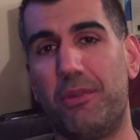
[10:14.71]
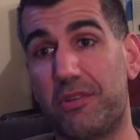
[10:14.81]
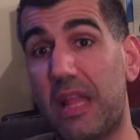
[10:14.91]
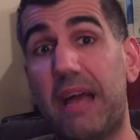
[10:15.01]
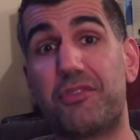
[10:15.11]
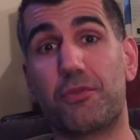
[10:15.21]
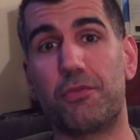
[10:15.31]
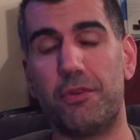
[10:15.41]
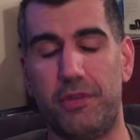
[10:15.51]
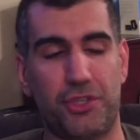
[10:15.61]
Their lives are
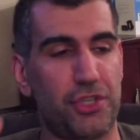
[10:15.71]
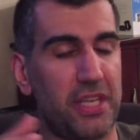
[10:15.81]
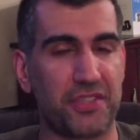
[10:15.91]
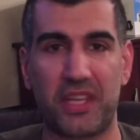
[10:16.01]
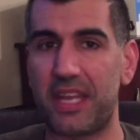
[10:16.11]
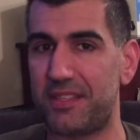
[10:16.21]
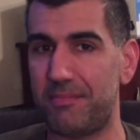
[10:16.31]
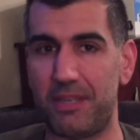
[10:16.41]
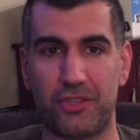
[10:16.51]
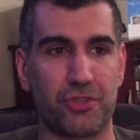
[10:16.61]
ruined. She doesn't get to
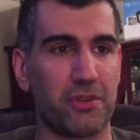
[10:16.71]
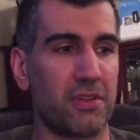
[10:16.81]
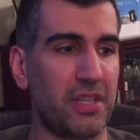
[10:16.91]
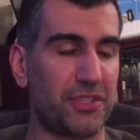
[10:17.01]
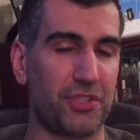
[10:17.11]
be a journalist.